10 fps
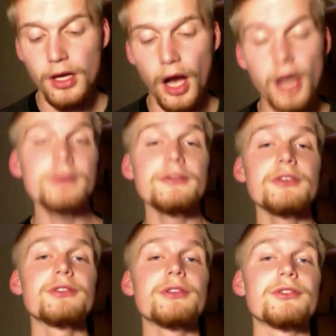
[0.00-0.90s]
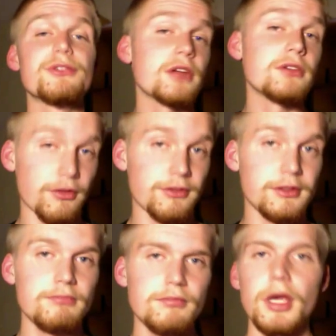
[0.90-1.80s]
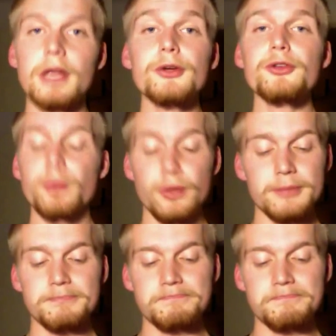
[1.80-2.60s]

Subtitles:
Aravis said nothing and looked prim.